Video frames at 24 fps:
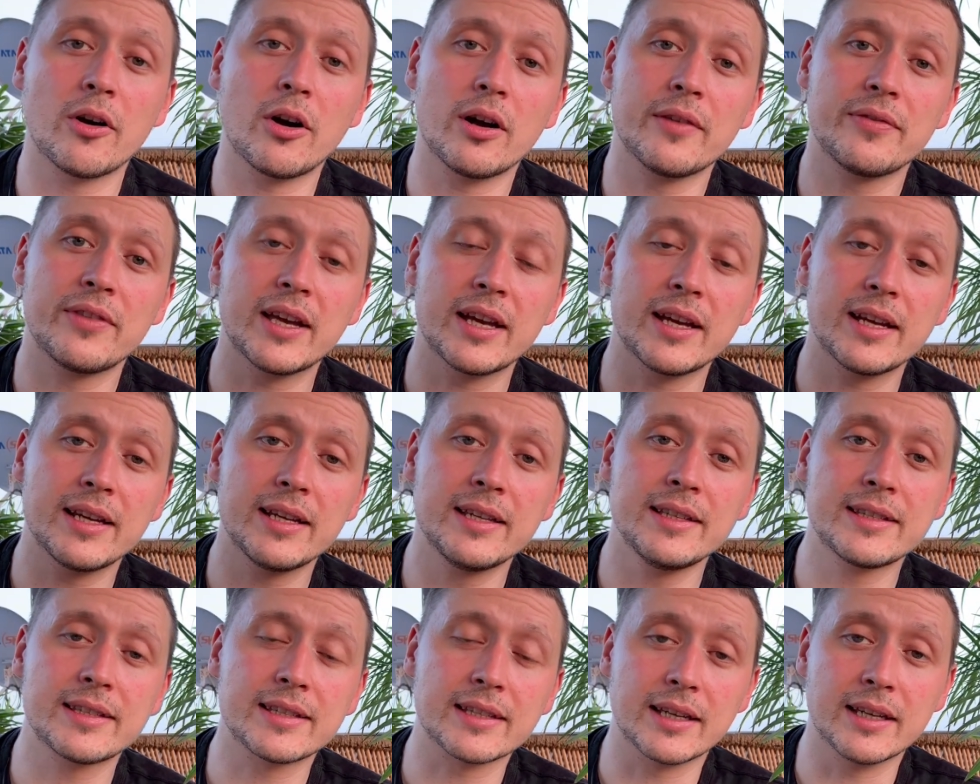there
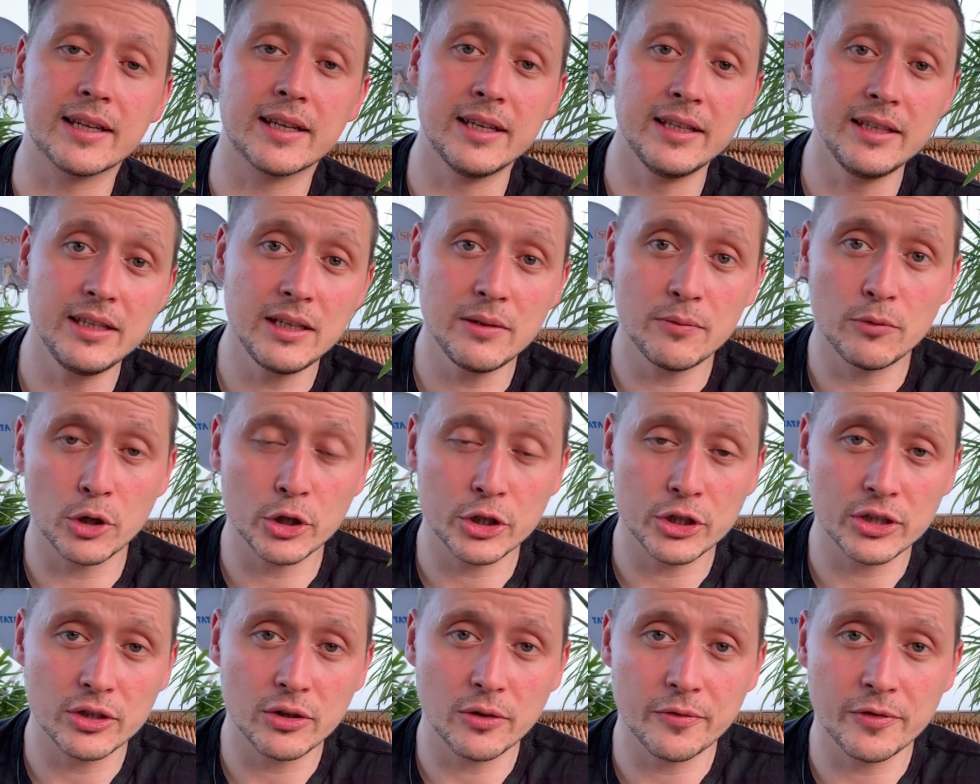is a Hindi
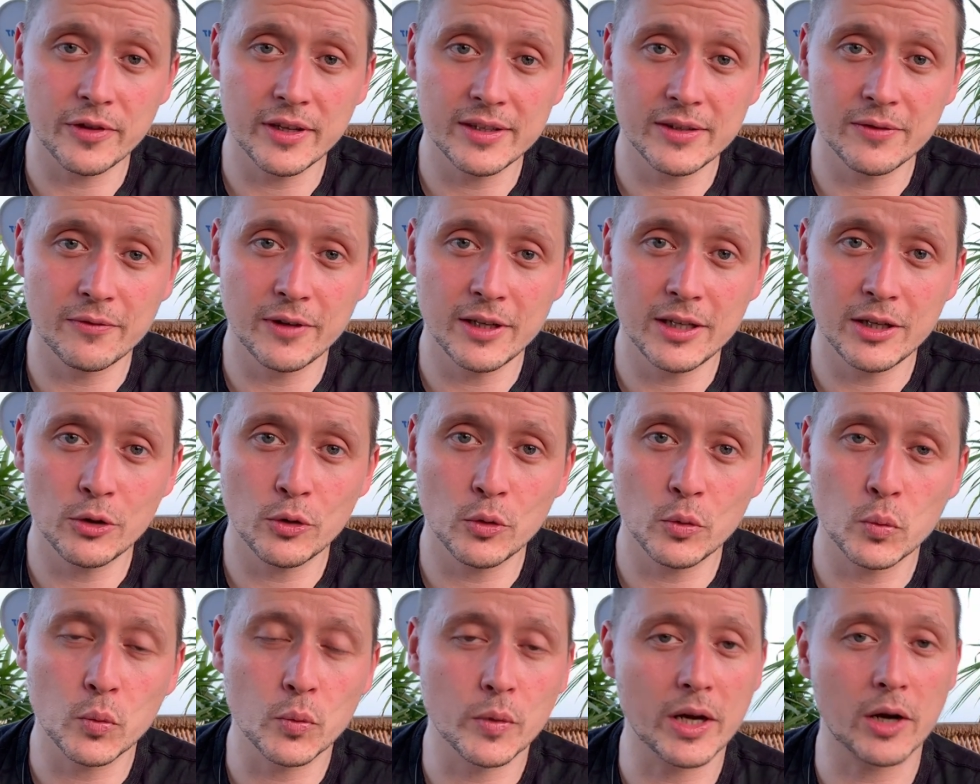version of this
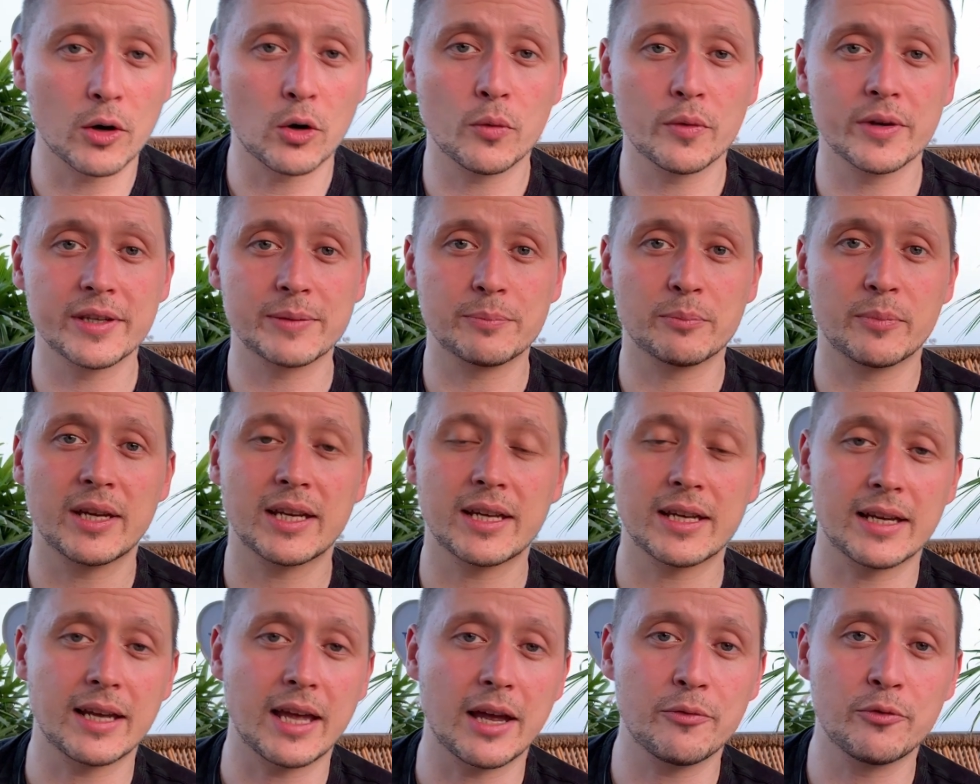video. We are always
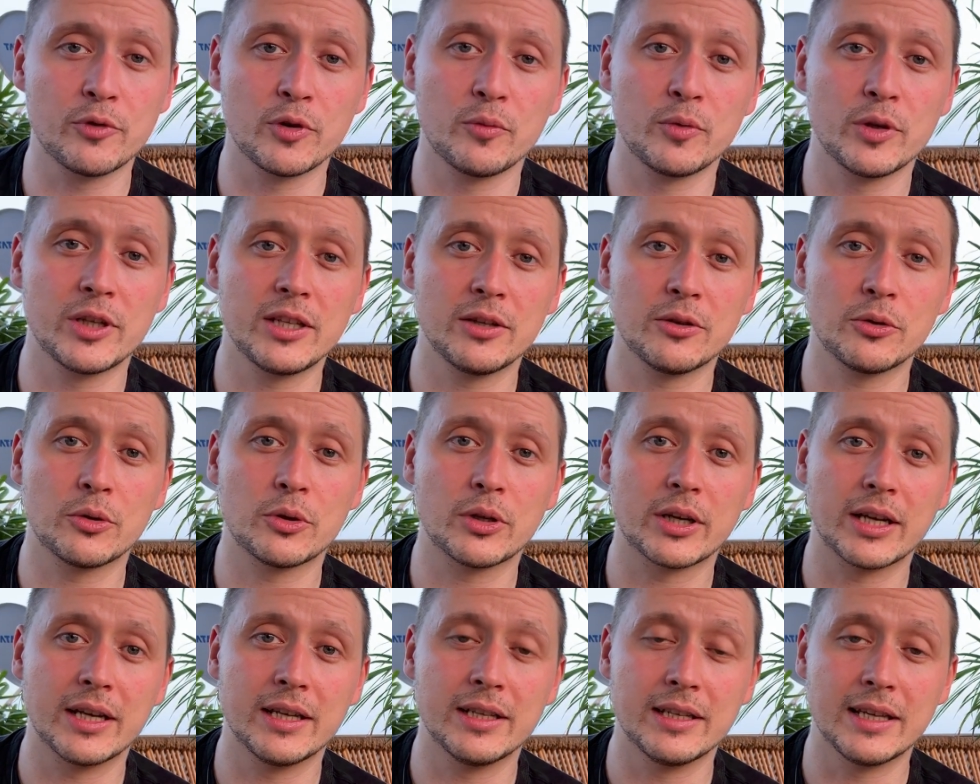making every video
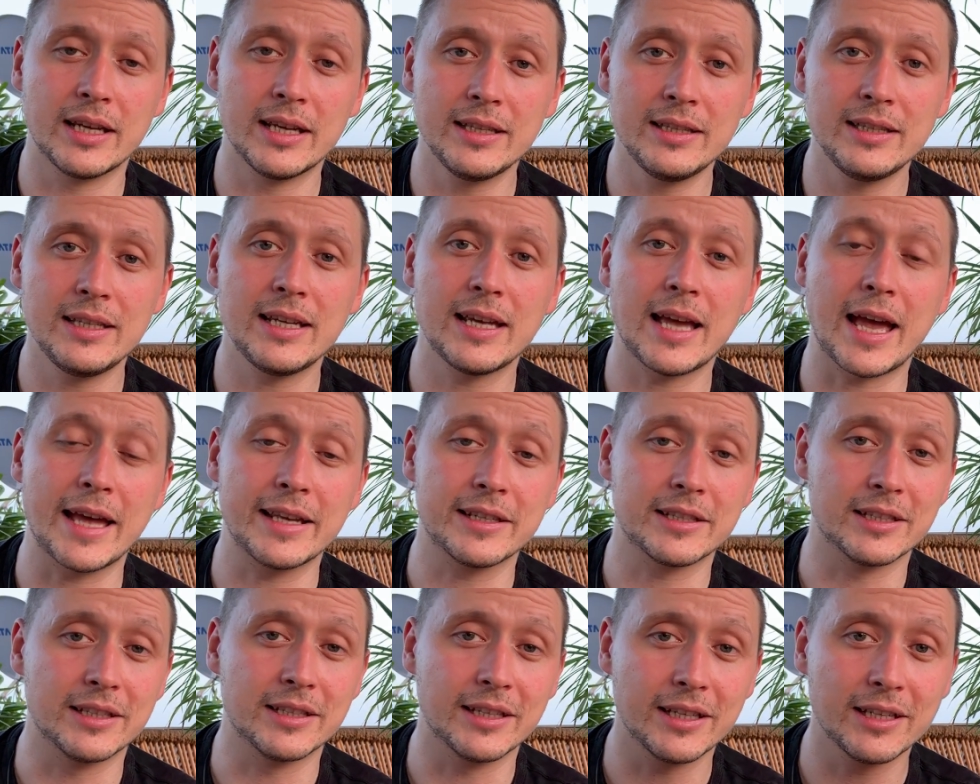in Hindi
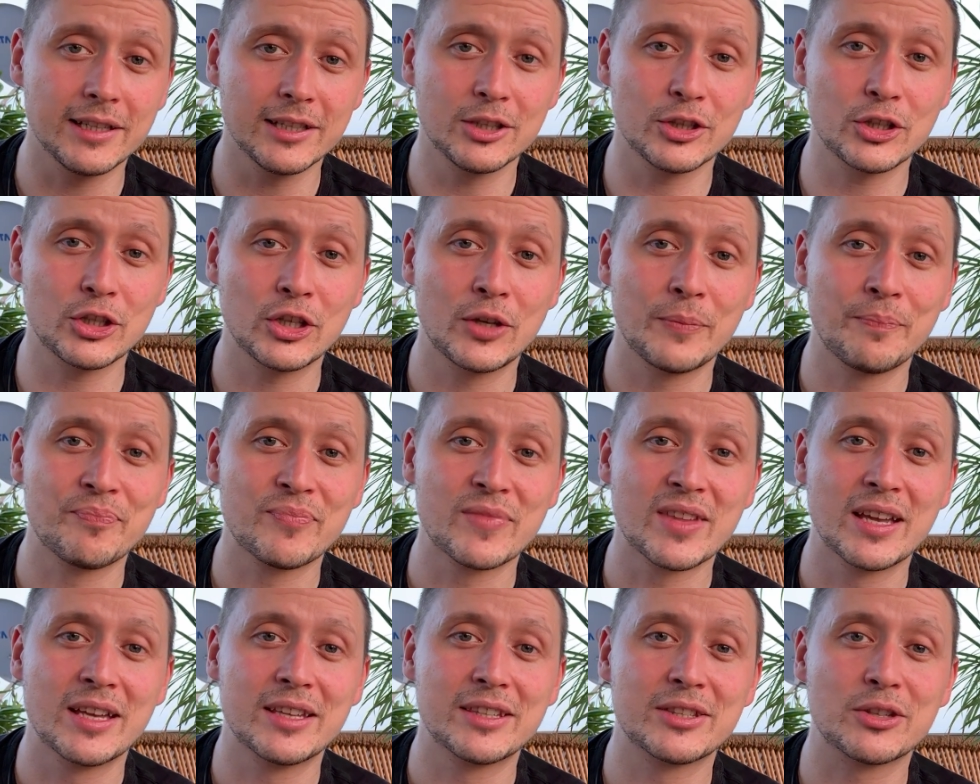and in English.
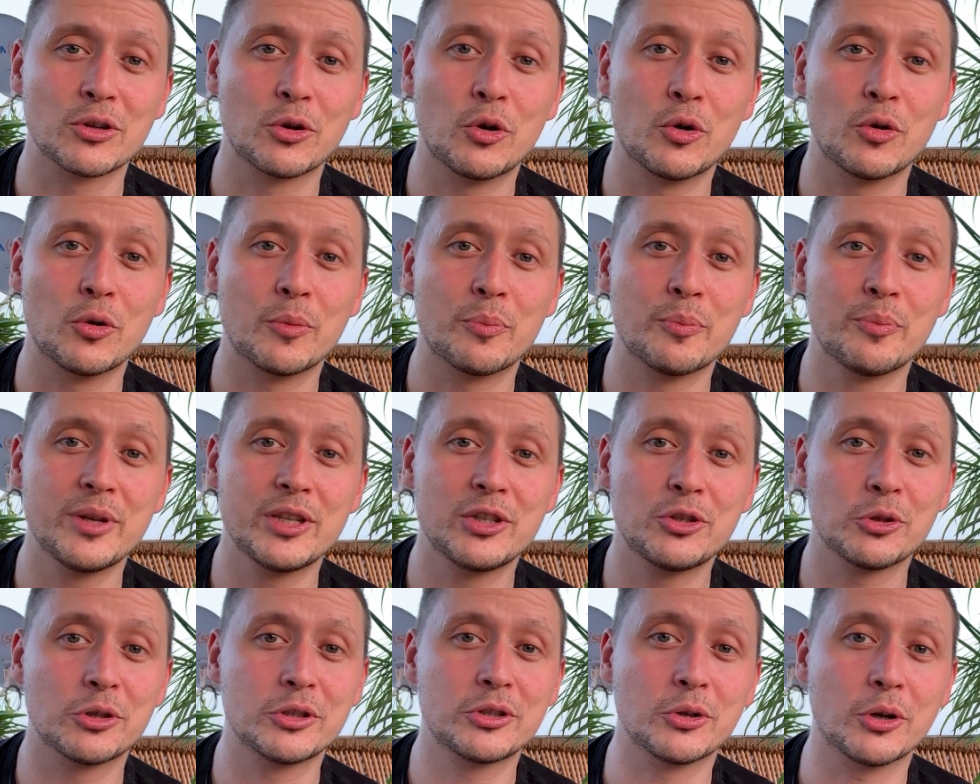So be
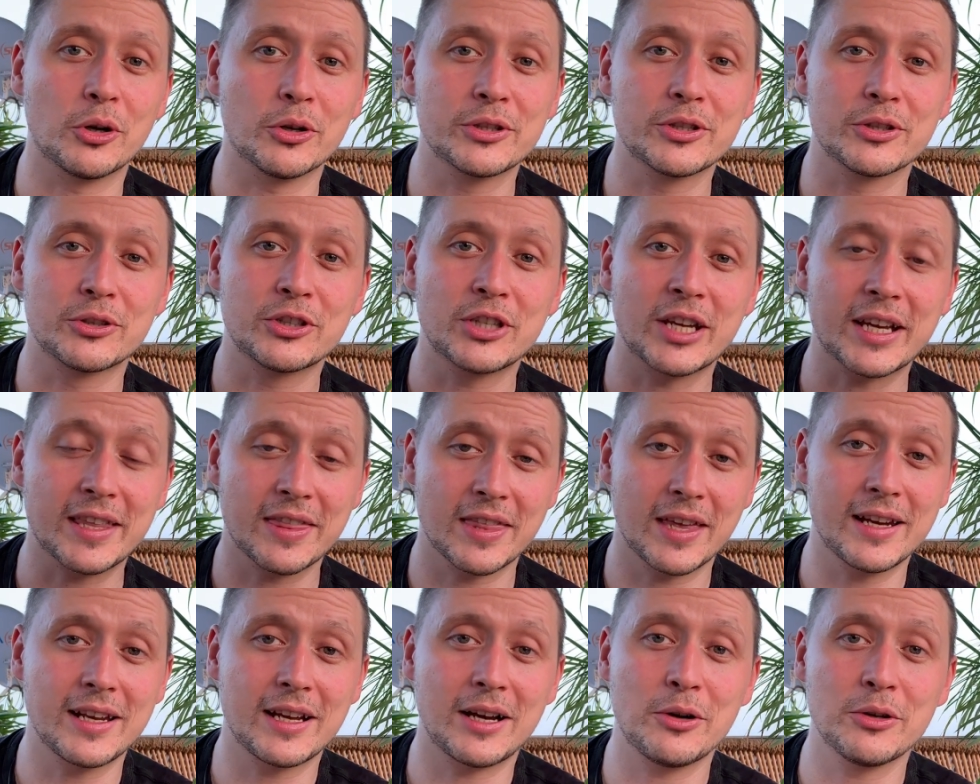sure to also check
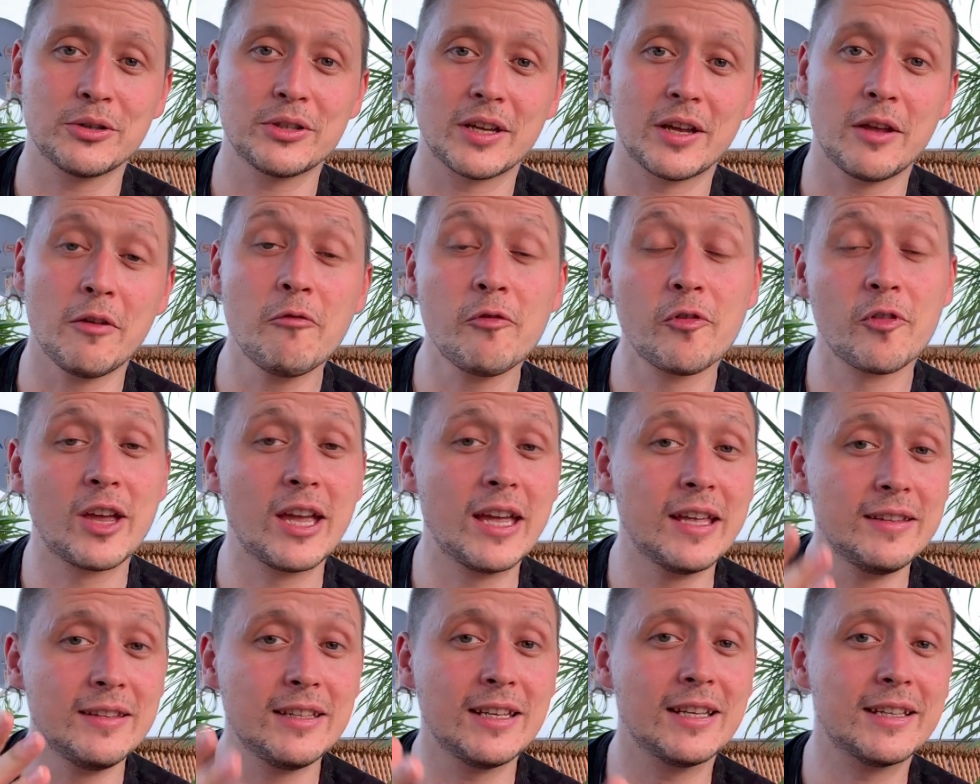that out if
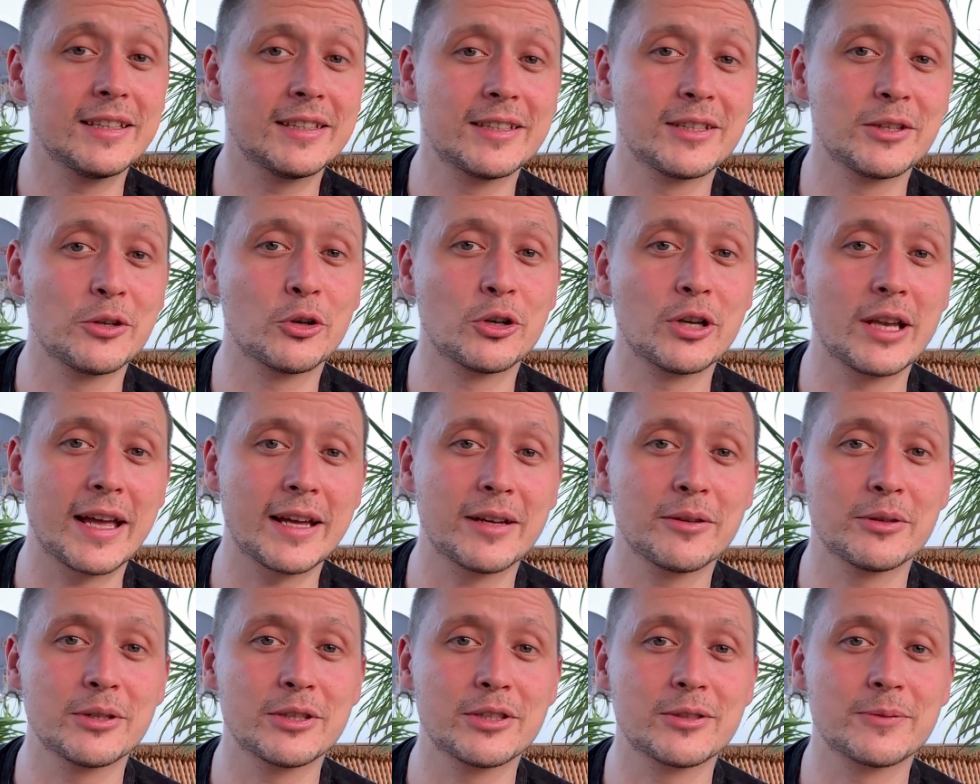Hindi is your
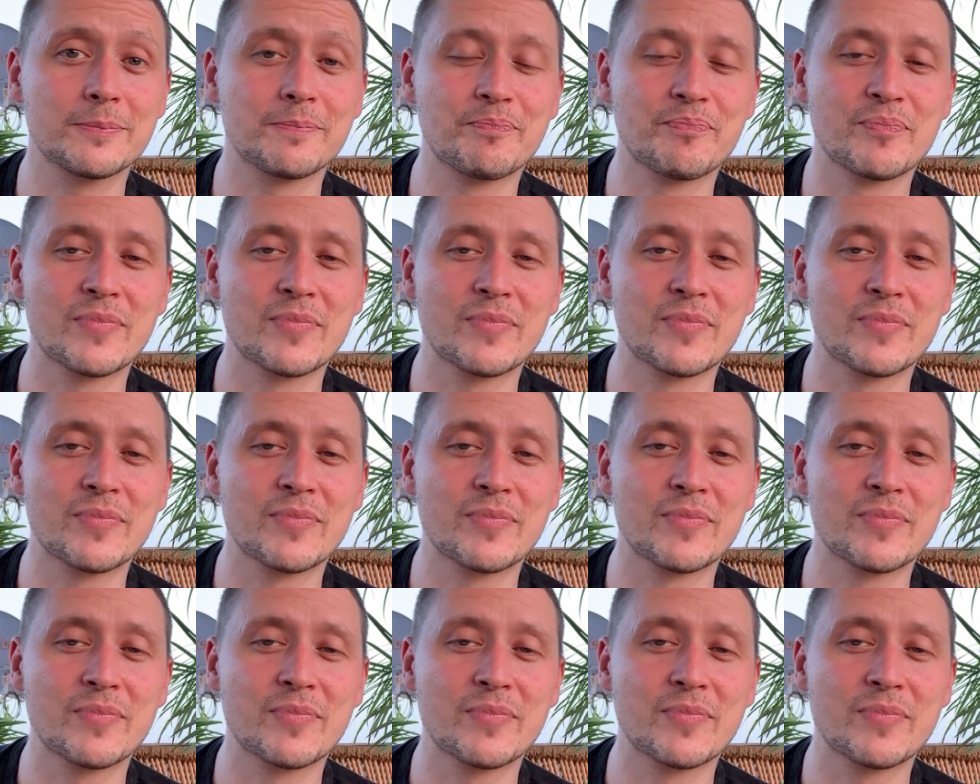language.